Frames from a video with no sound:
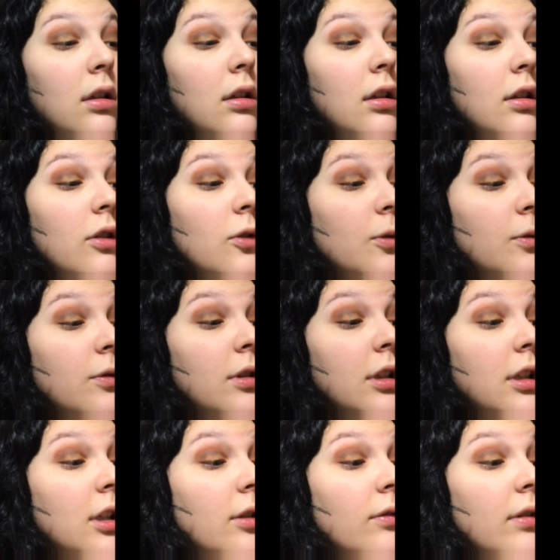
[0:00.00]
so
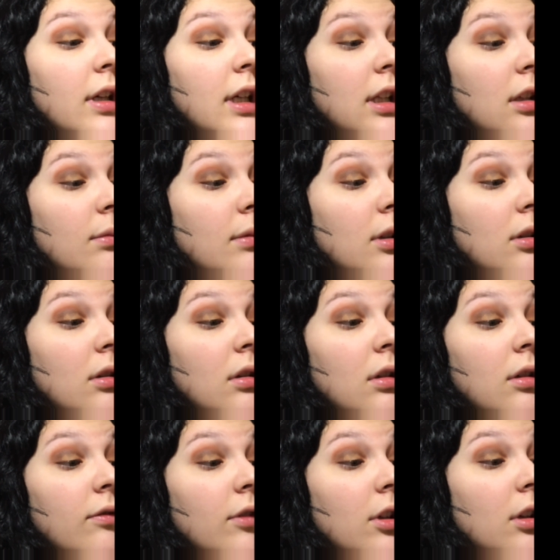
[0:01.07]
really right in the middle
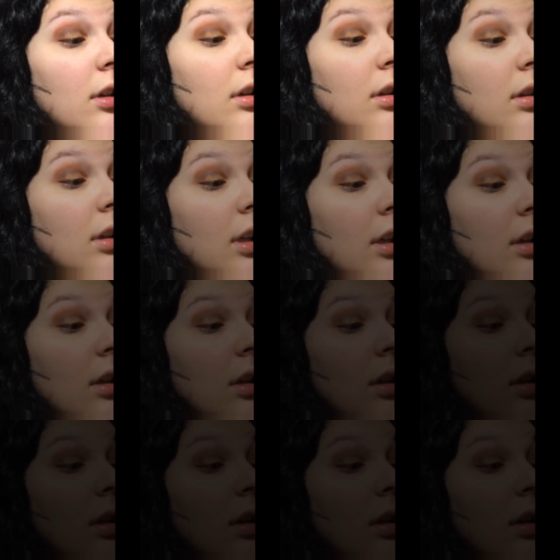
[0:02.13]
of your lid.